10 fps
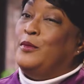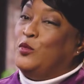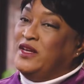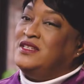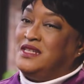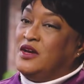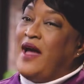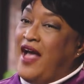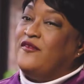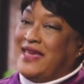but we still
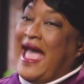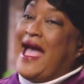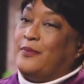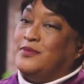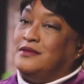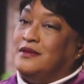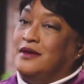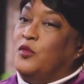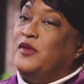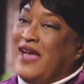have gaps.
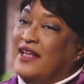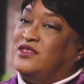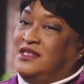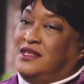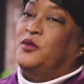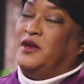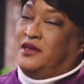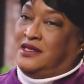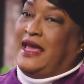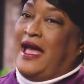We've got
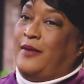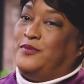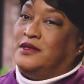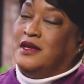serious gaps.